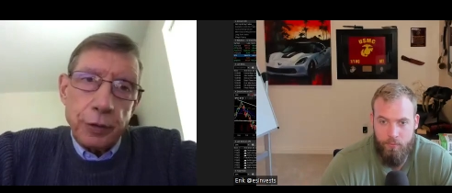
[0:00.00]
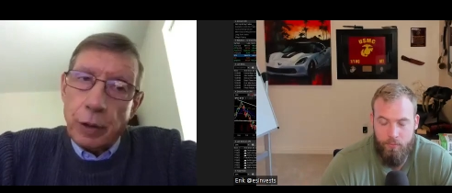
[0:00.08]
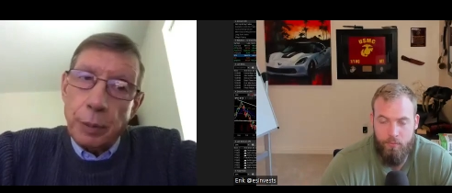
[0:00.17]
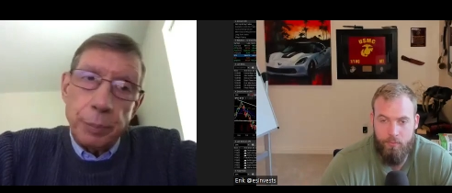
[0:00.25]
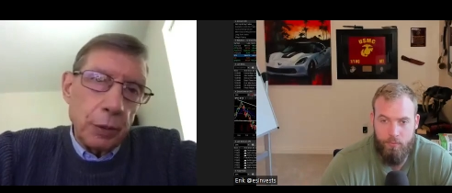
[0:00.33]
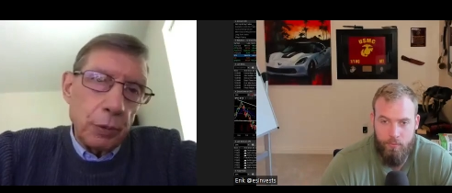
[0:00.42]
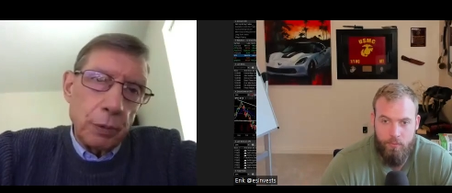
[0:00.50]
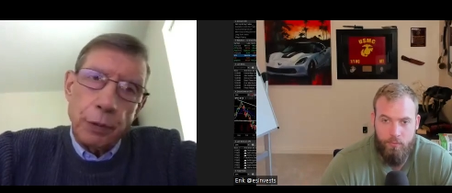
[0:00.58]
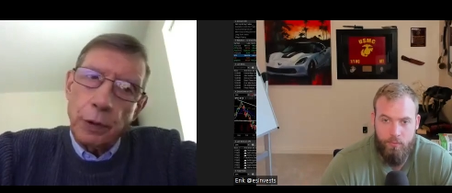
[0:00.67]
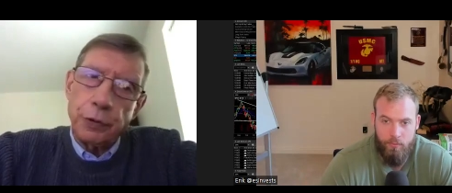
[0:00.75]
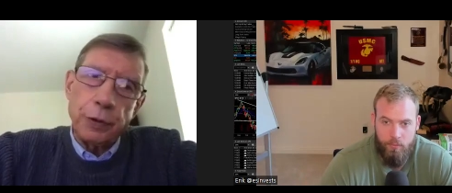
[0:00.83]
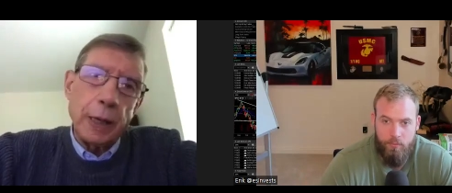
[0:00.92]
Speaker 1: going to be the
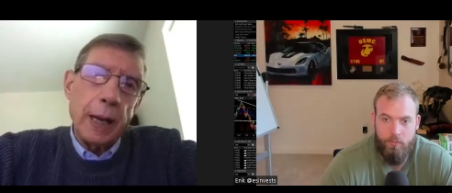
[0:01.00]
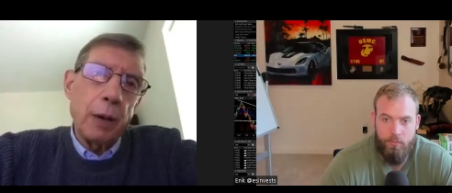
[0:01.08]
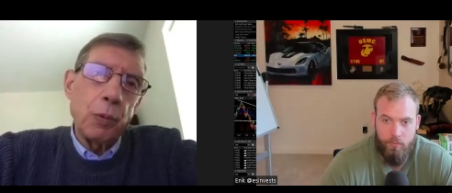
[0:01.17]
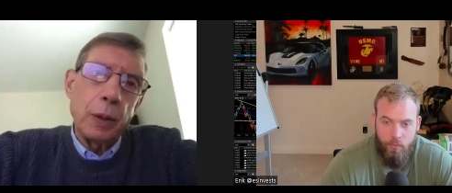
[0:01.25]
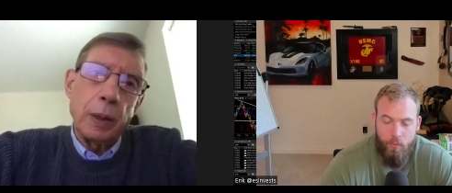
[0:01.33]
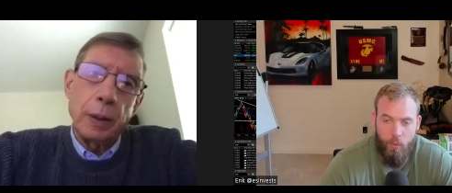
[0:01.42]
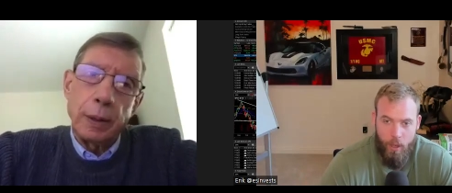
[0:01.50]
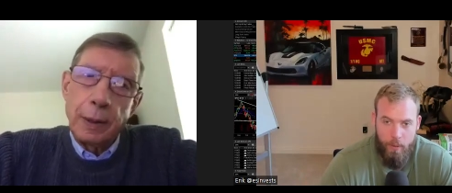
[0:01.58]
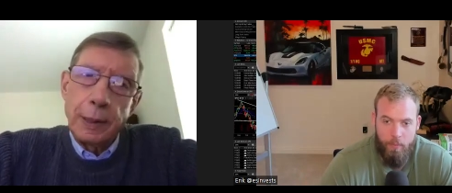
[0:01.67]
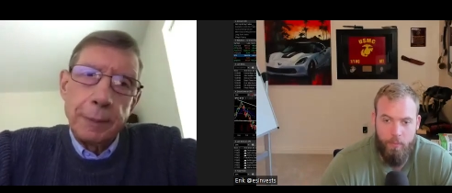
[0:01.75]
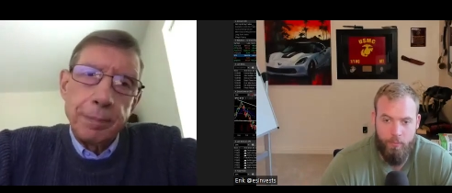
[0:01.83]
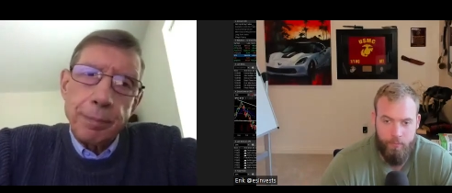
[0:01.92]
reverse of that where
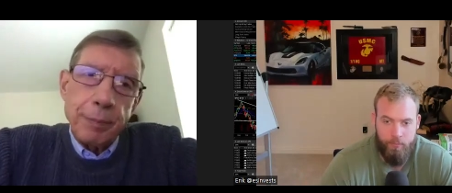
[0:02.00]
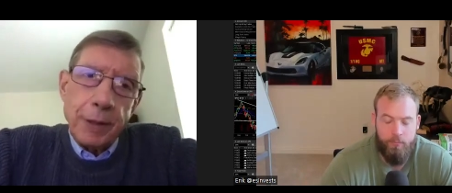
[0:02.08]
right.